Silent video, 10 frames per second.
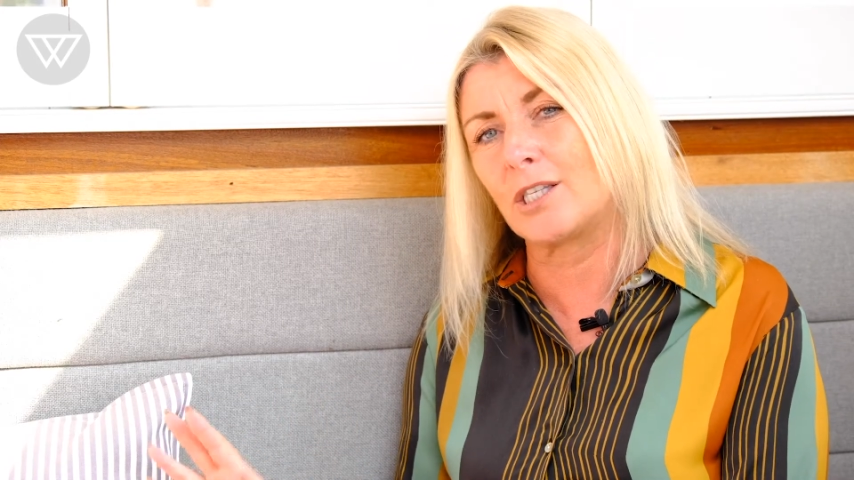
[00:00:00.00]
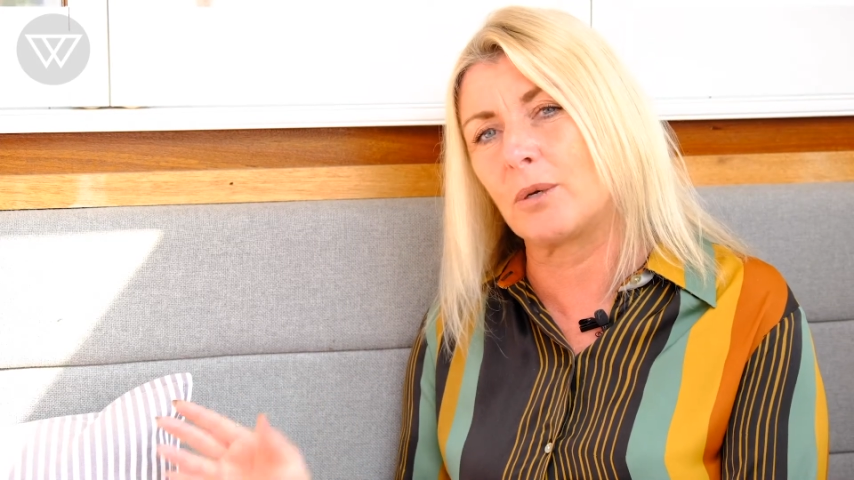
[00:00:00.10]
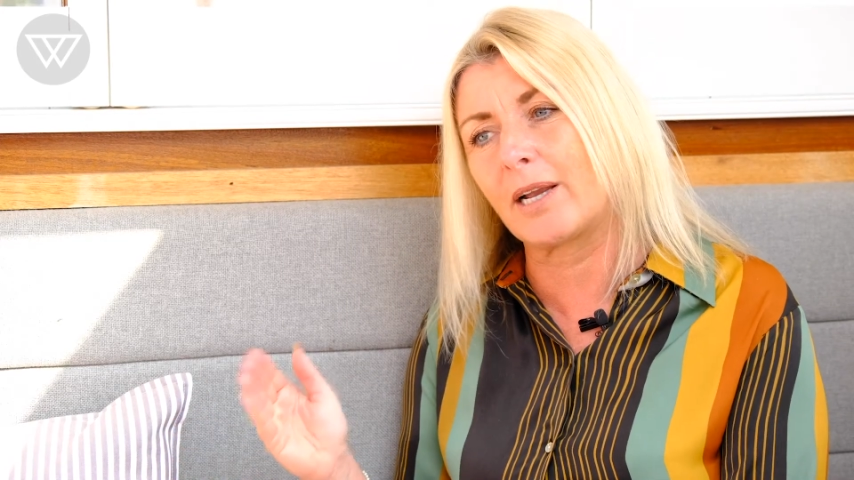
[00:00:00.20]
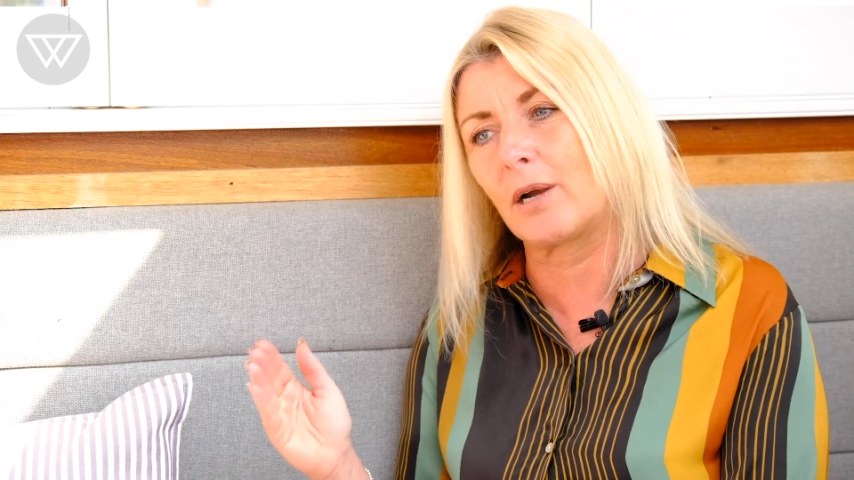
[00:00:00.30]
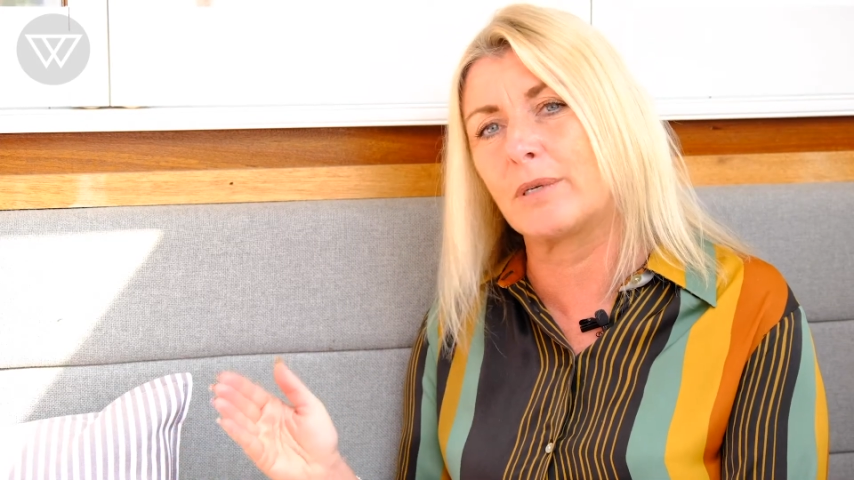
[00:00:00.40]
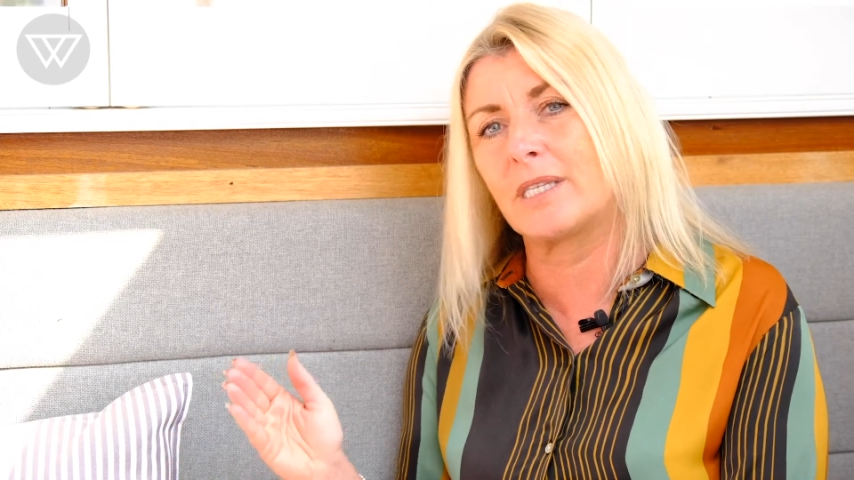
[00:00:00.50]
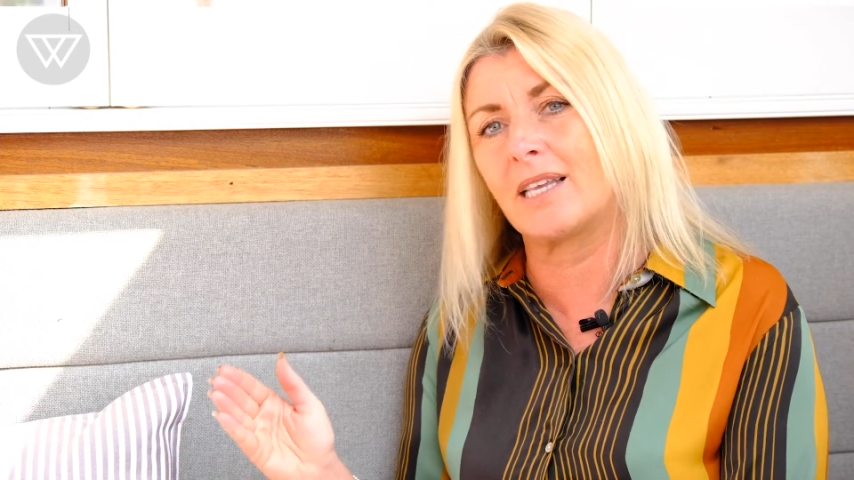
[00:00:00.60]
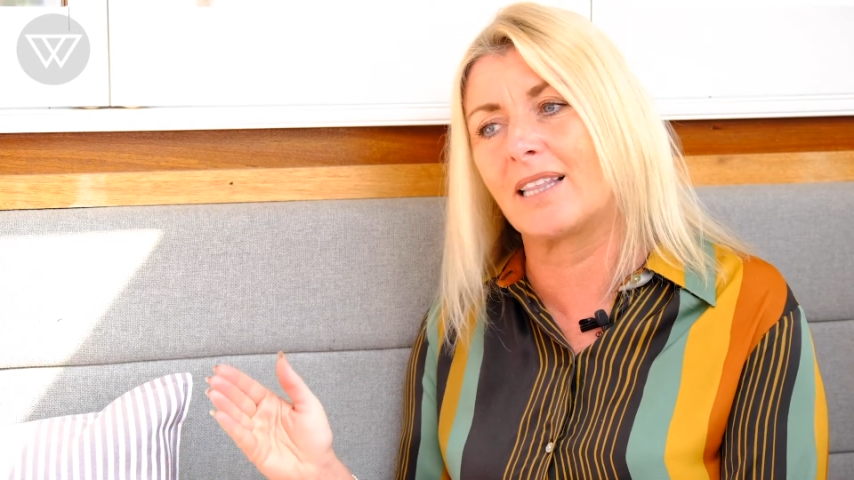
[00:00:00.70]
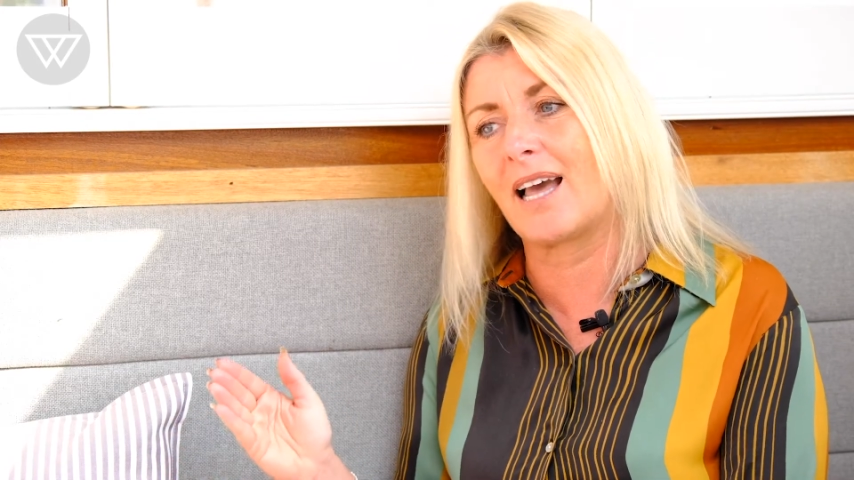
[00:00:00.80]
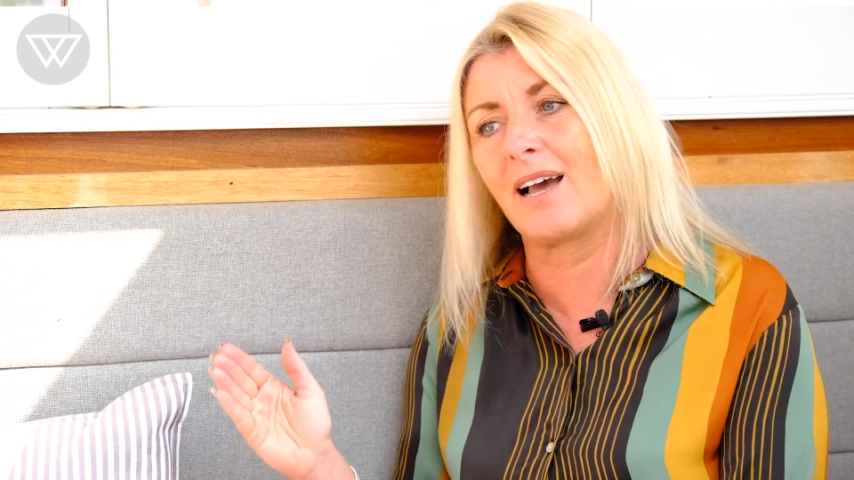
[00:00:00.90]
So I always
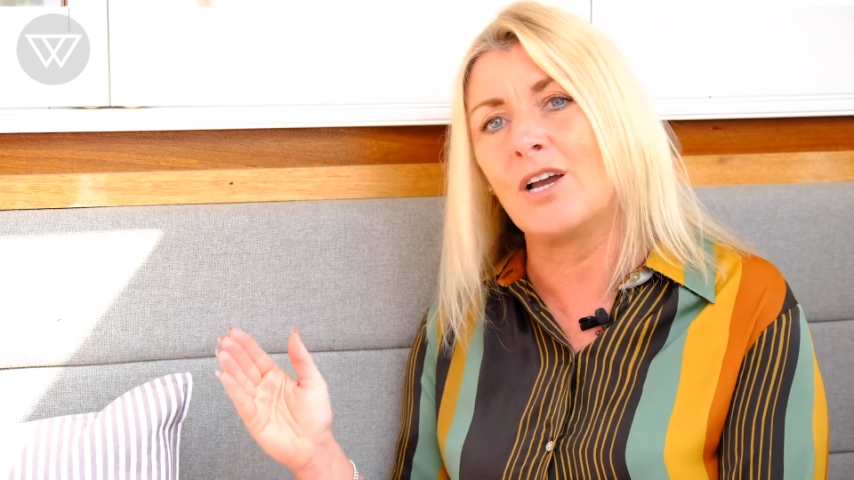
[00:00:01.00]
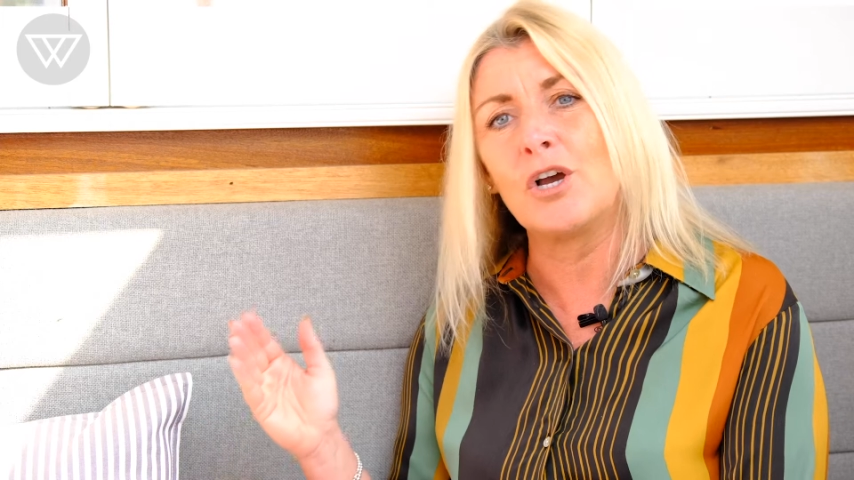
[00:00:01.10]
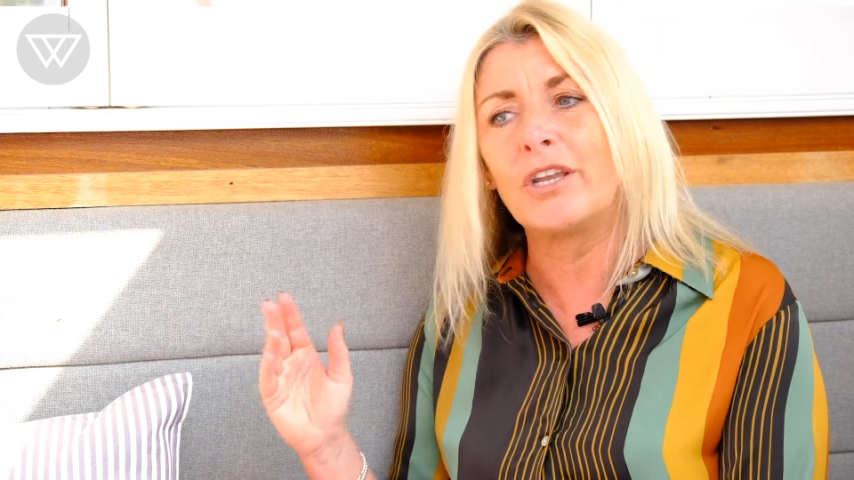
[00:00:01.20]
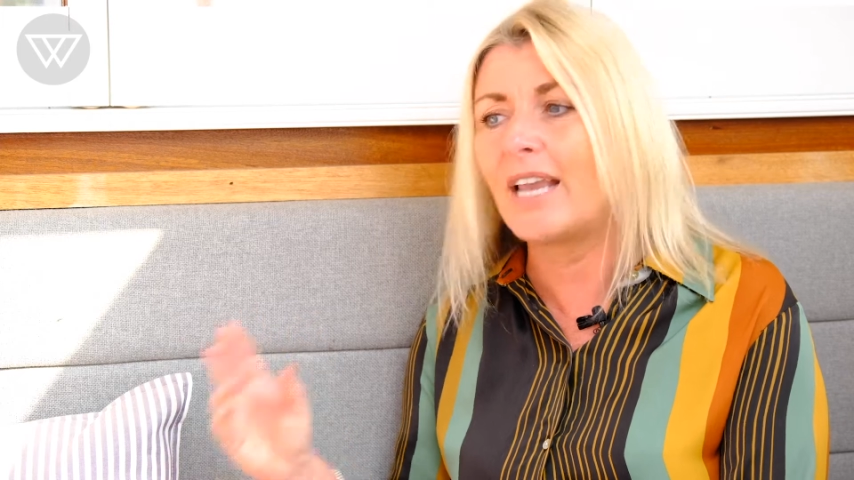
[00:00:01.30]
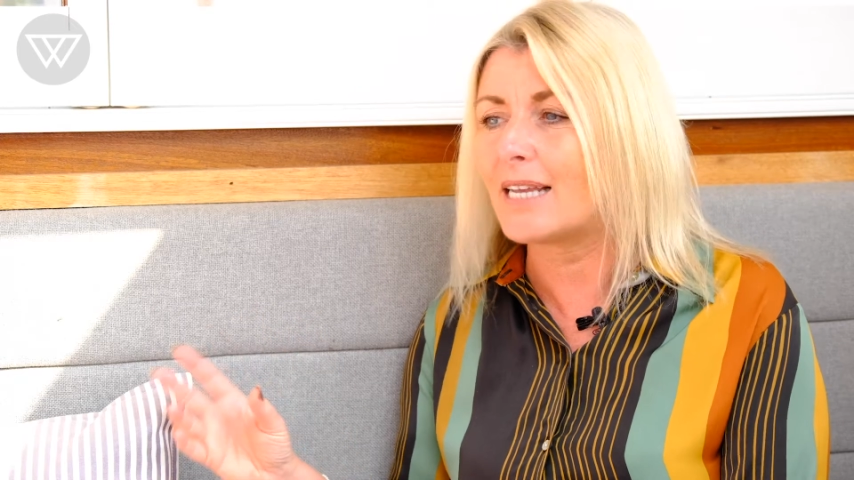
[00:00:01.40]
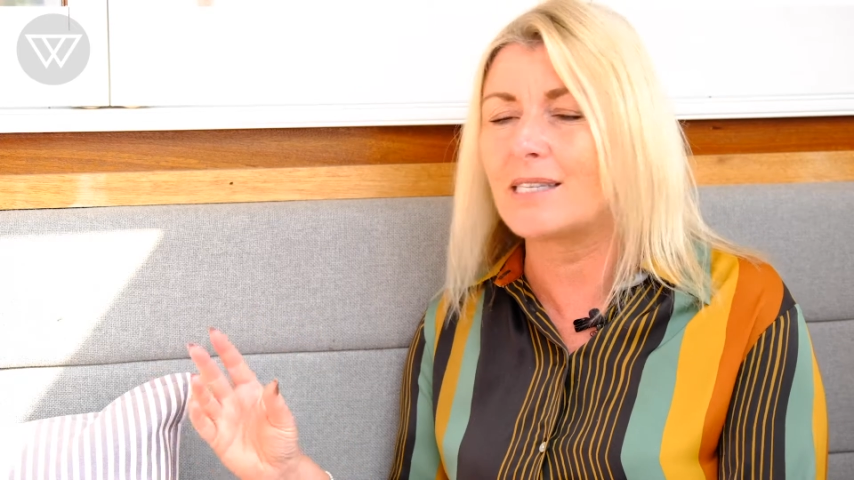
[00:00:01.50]
think that, yes,